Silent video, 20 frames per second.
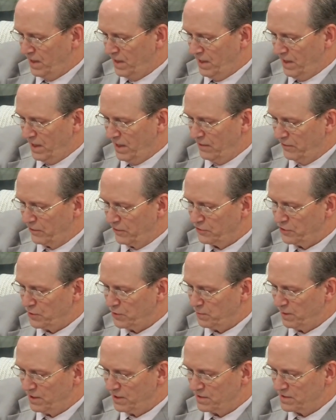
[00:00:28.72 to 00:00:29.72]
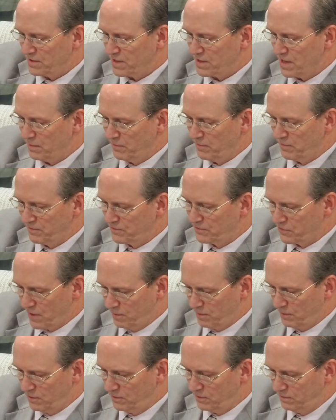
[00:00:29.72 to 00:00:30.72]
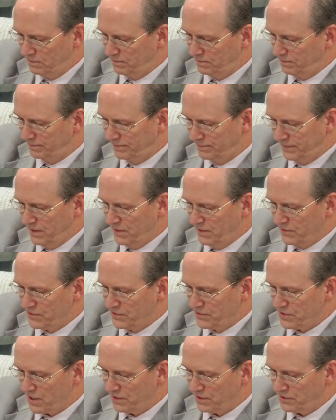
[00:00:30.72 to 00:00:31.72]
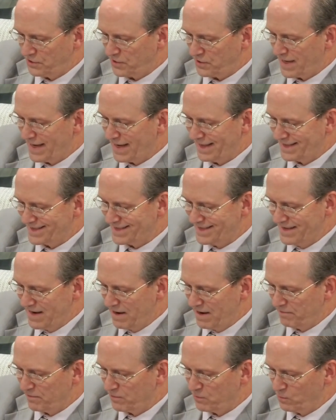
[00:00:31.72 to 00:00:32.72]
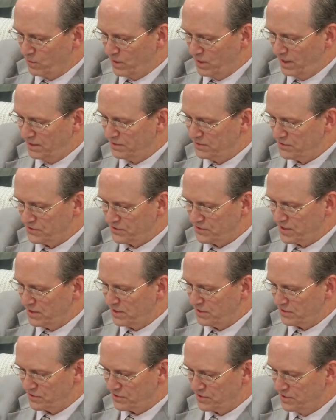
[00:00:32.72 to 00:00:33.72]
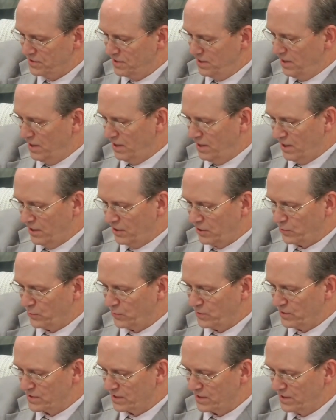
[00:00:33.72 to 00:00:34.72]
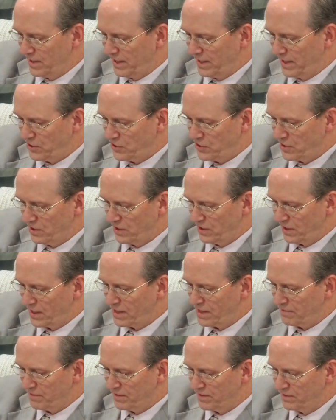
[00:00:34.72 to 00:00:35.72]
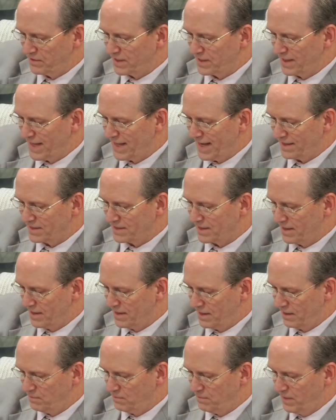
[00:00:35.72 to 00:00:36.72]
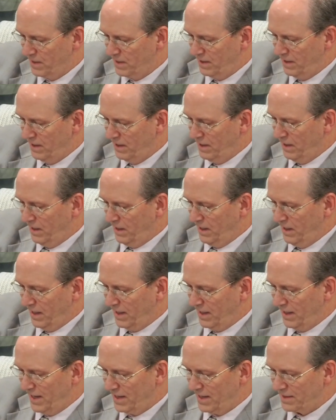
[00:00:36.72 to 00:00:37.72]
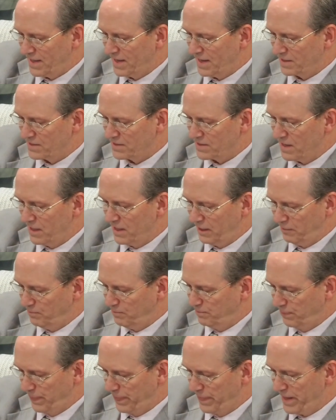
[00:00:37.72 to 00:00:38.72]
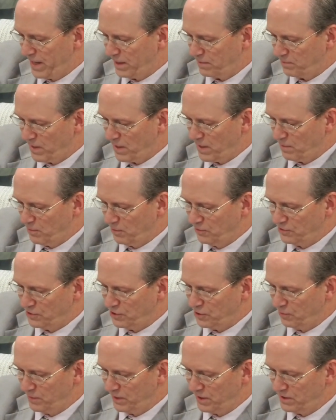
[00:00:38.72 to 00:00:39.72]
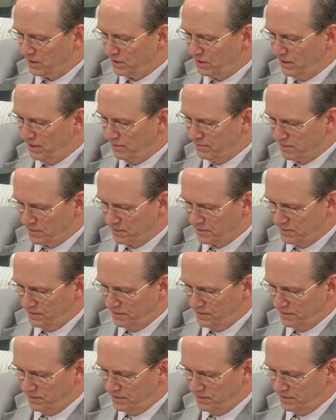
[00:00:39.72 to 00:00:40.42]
and there shall be a time of trouble, such as never was since there was a nation even to that time. And at that time thy people shall be delivered,